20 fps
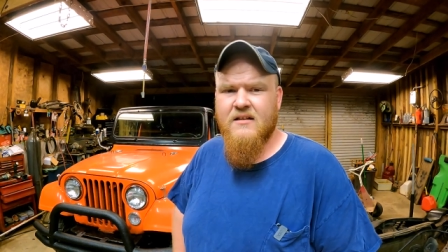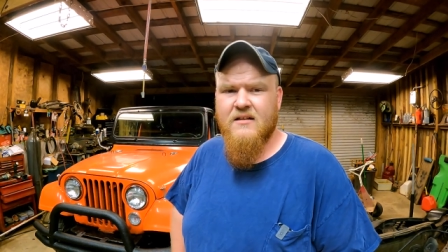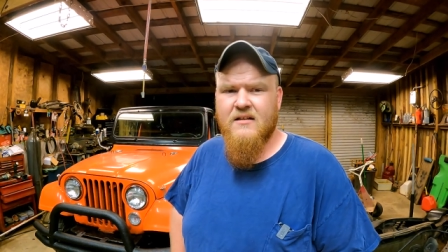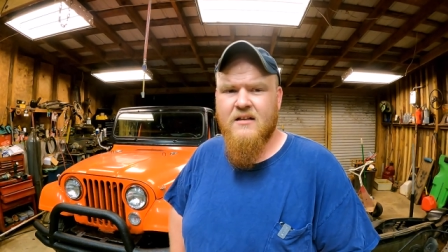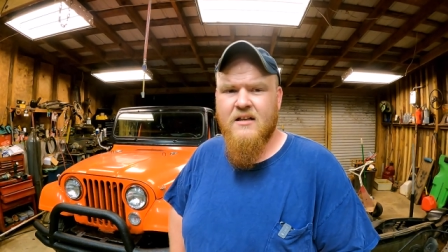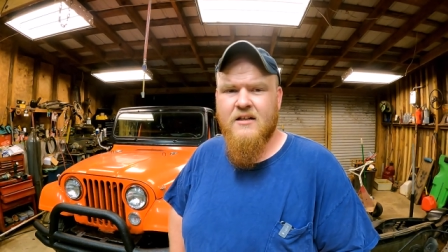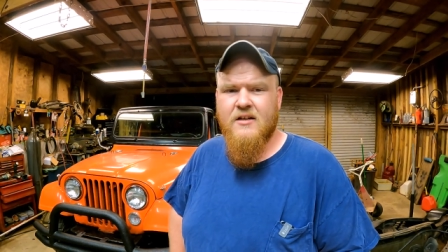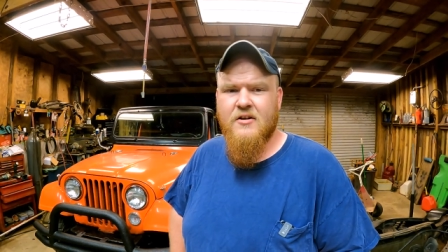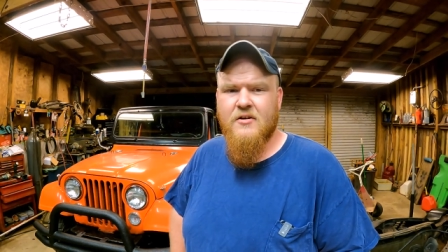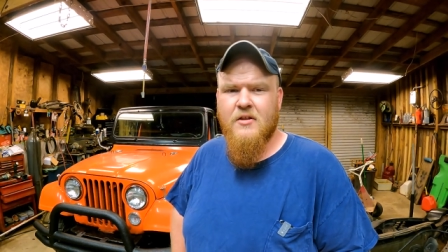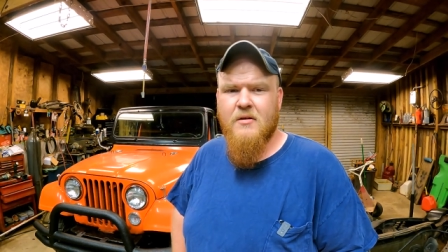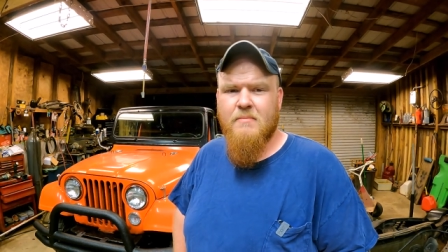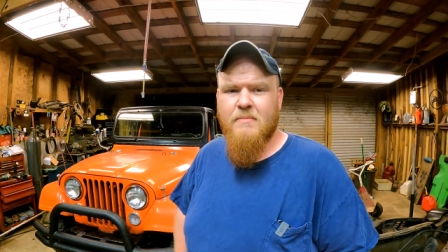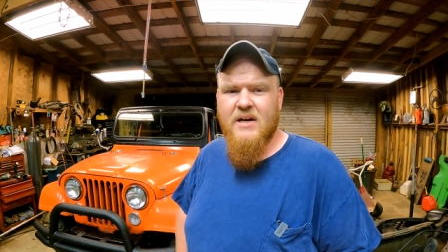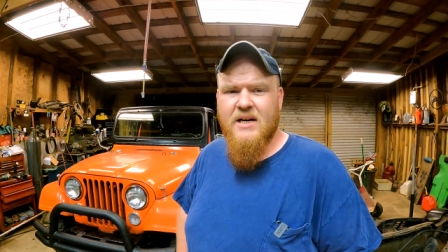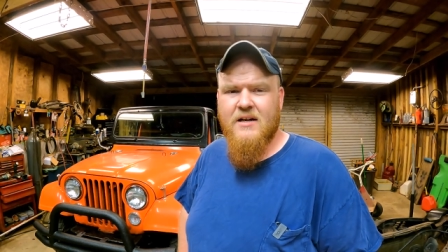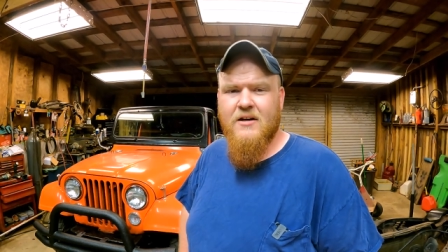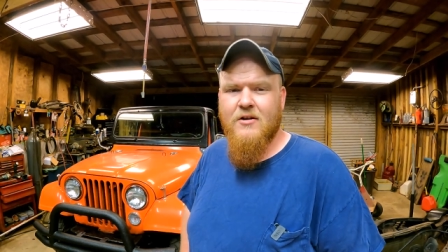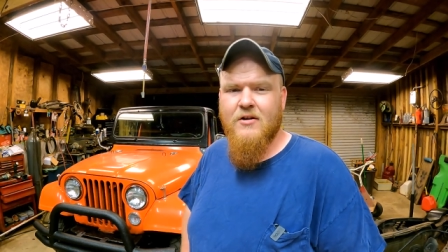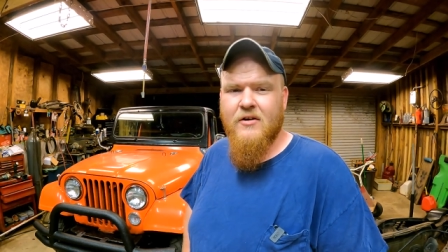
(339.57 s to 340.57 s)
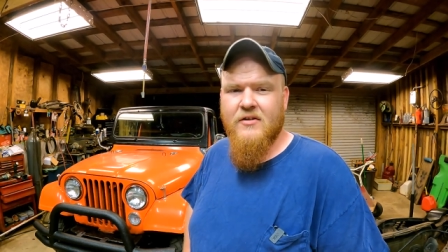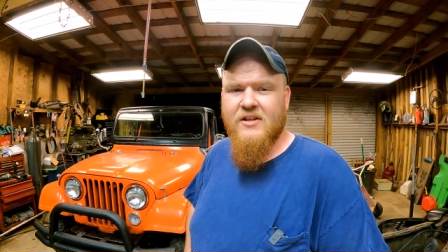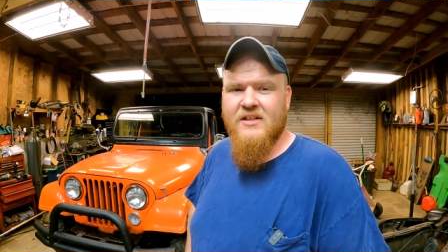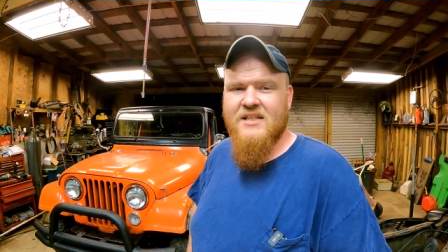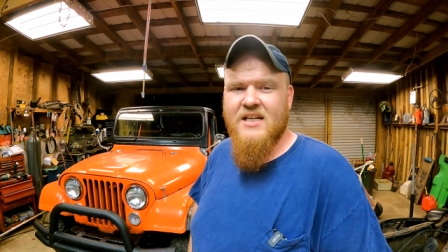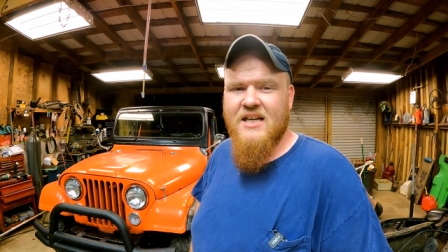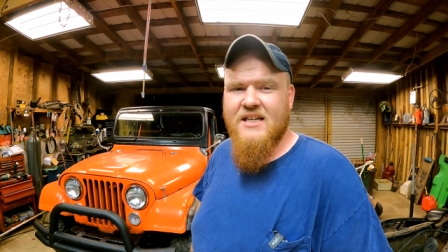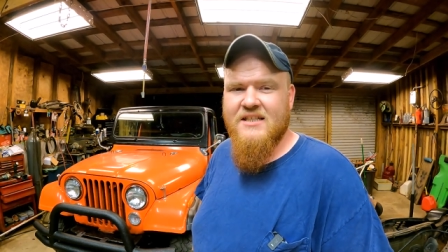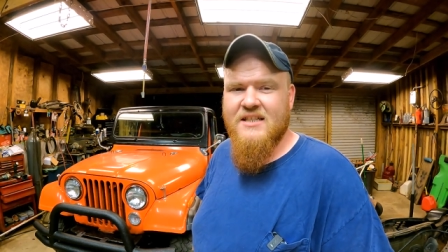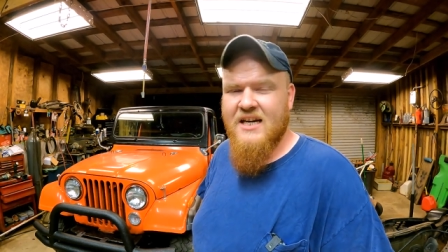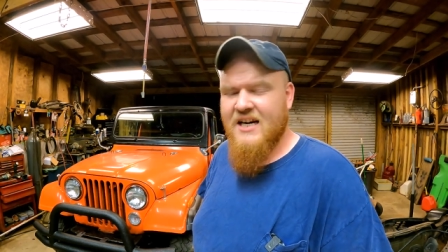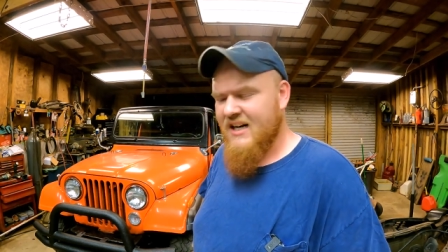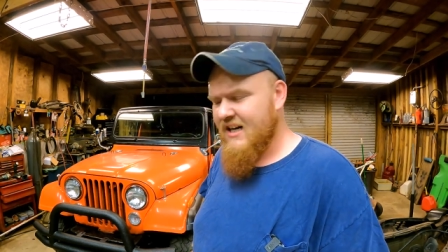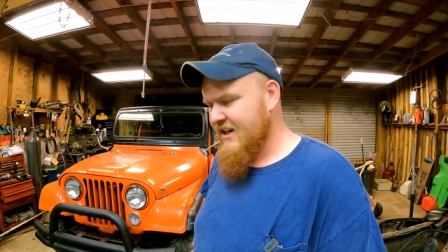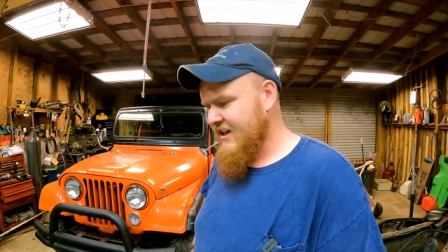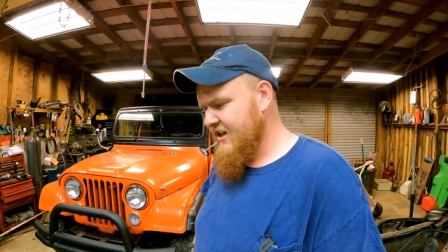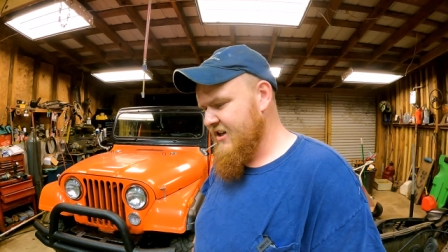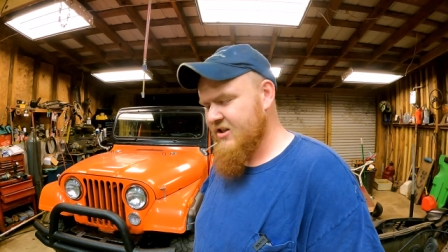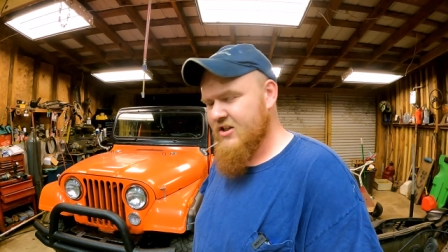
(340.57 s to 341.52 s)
like you're the baker on the Titanic.